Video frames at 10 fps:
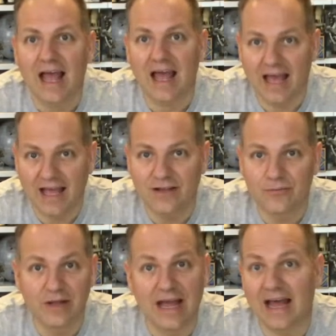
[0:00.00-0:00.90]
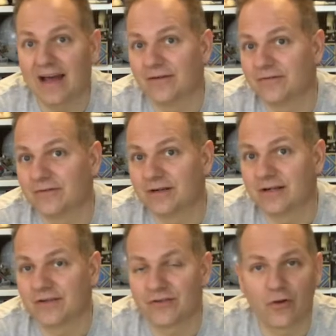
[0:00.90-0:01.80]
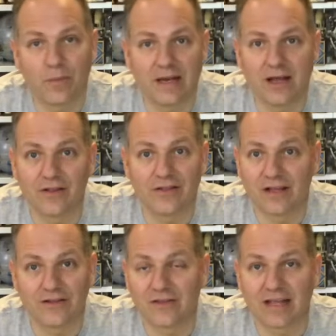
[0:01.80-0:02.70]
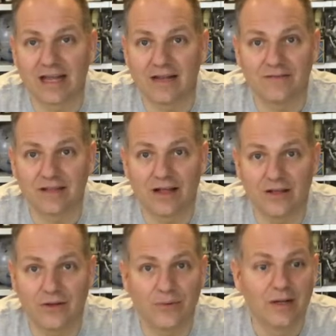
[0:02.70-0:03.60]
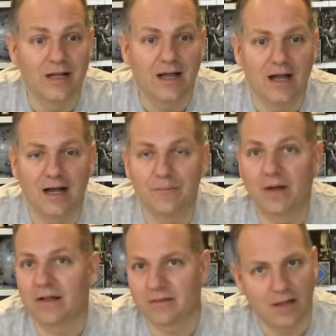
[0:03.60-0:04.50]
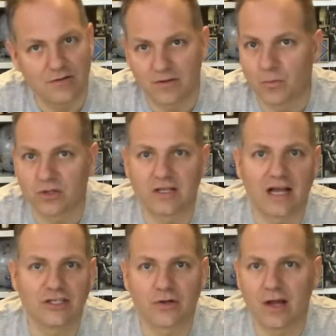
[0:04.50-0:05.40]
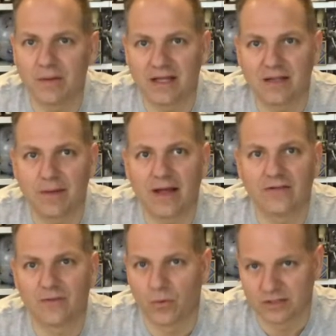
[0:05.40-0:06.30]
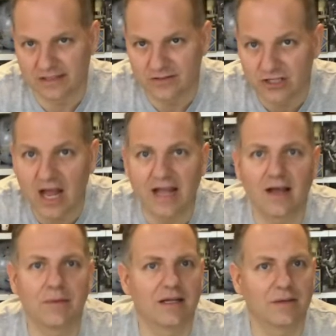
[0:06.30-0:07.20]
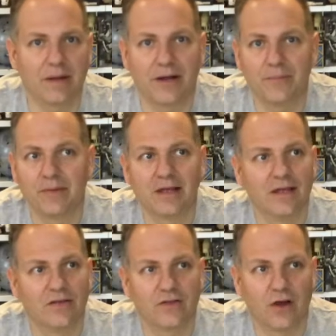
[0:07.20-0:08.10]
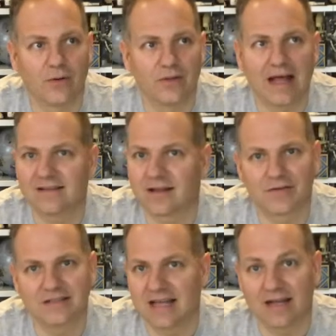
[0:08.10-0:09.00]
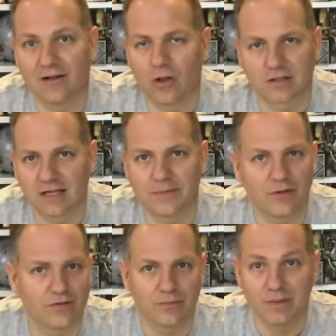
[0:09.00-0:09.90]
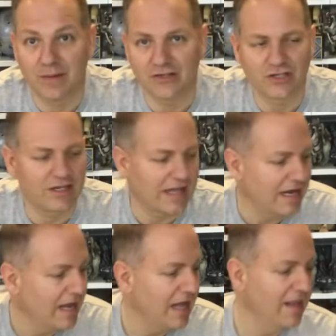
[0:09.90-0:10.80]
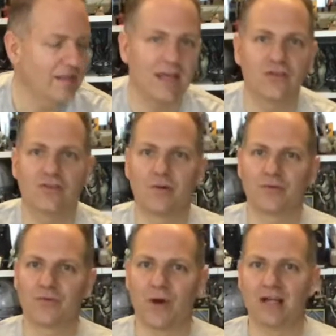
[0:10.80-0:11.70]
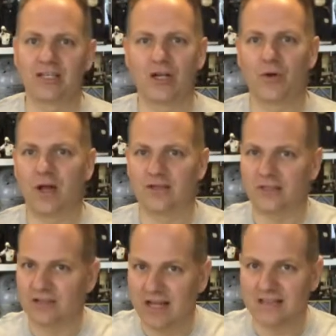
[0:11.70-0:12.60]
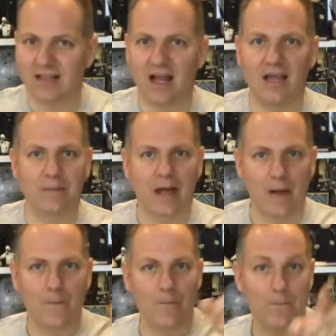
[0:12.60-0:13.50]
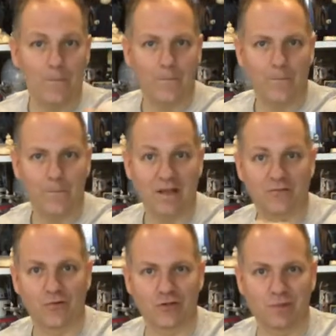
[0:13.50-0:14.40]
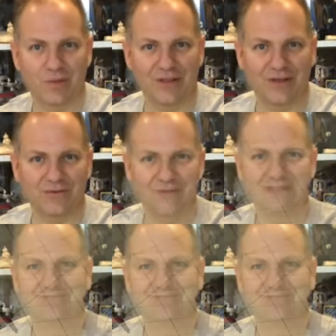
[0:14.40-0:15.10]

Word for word: And we have so many other things I can't even tell you. Um, some more Sideshow coming in the mail, some more Gentle Giant coming in the mail. So that stuff can take a long time though, so be patient on that. Thank you so much for watching. Until next time, may the force be with you.